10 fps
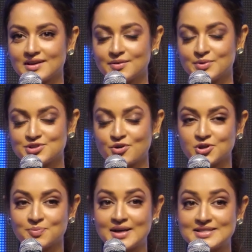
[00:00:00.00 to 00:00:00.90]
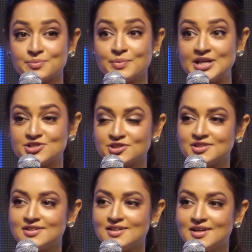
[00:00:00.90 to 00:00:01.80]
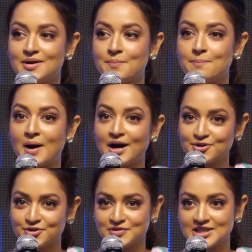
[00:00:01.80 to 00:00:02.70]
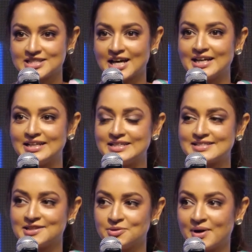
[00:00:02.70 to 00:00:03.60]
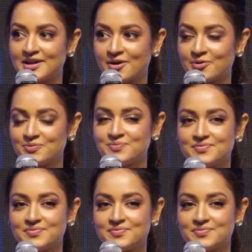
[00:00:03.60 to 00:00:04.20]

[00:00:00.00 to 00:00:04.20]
which occupies the major part of the entire Indian cinema now.